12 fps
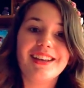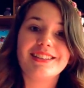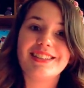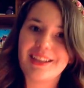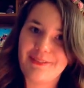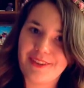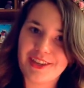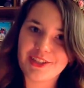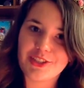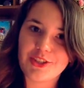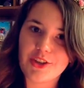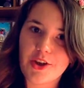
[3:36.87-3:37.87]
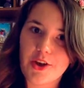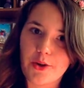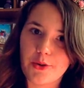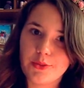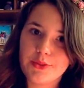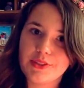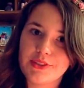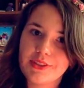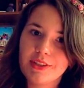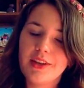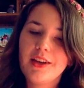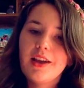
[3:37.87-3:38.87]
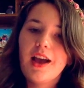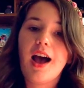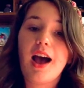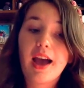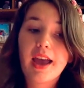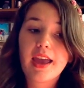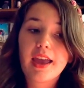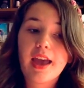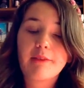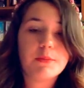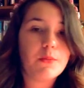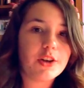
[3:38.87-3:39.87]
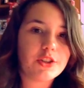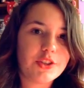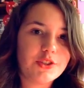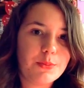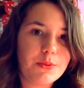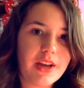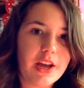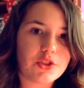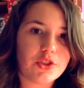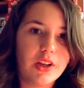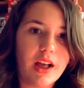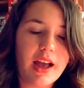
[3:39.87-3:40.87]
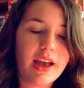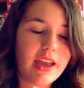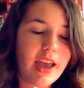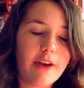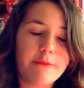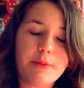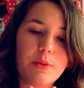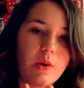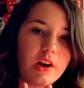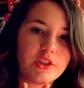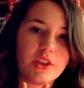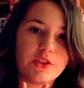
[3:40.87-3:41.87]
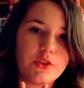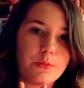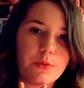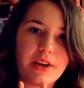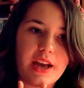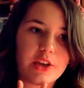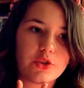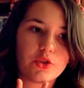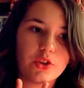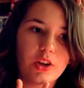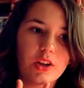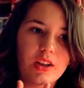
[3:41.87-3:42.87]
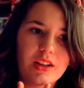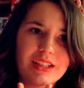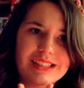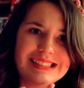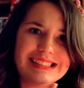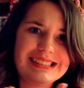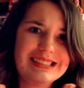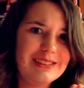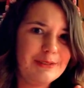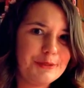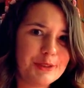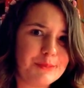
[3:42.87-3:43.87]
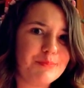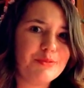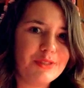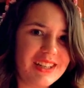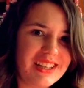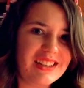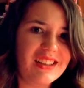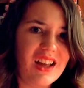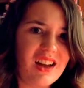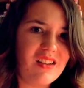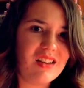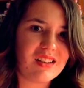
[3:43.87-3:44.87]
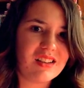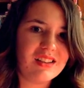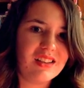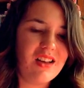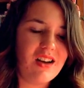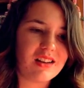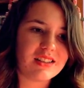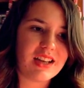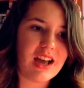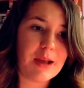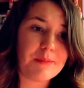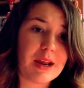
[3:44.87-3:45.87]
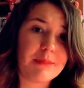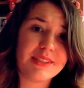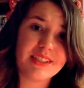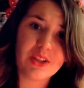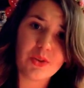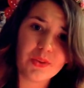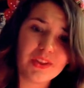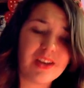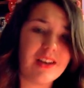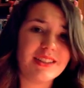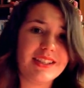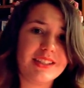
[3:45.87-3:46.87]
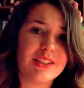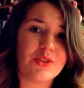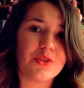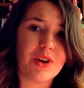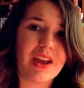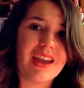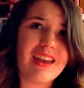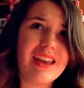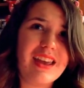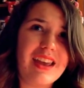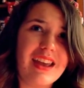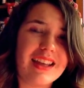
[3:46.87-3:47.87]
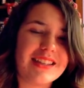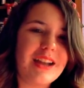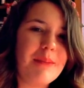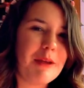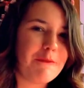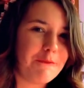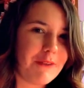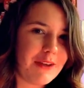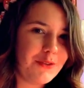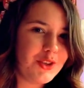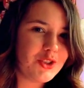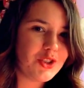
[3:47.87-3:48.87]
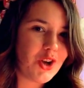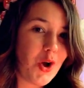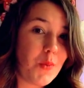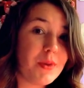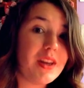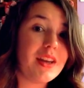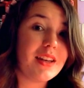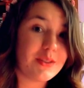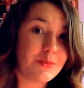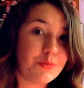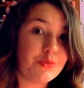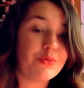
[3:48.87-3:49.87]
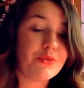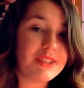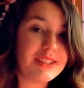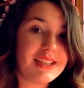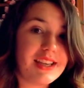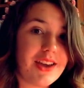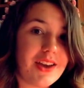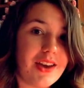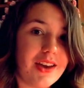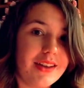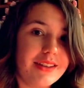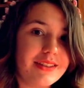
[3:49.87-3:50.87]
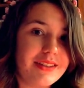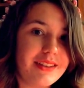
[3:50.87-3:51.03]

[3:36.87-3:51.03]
TV shows. I have been watching Supernatural. I have been watching Supernatural for a pretty long time, and I'm still only on season 3. It's not my favorite show, but it is pretty good.